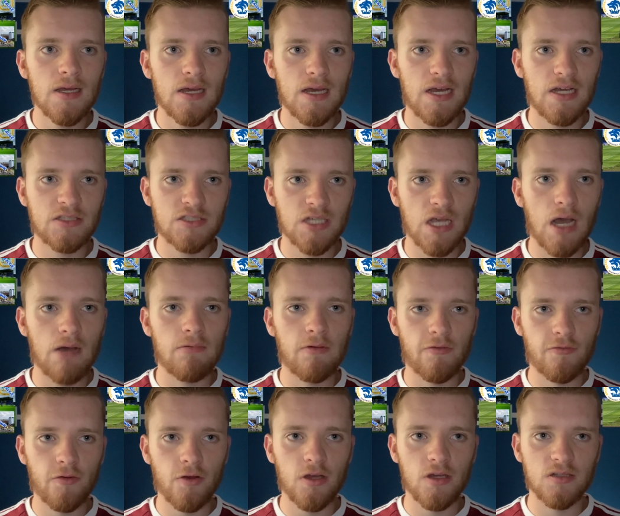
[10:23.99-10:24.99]
to our
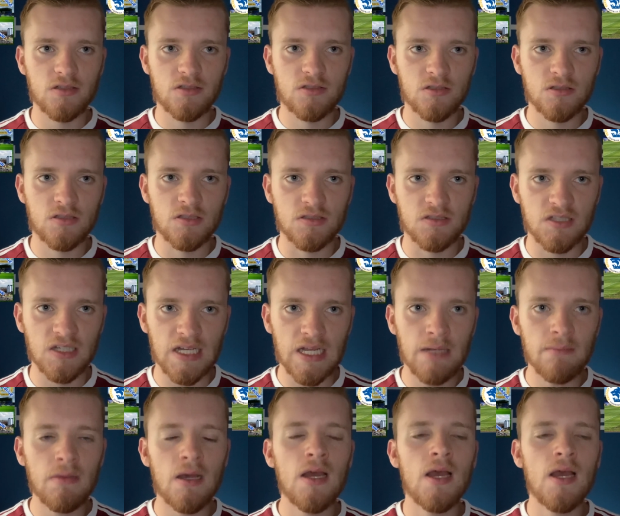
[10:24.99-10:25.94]
first team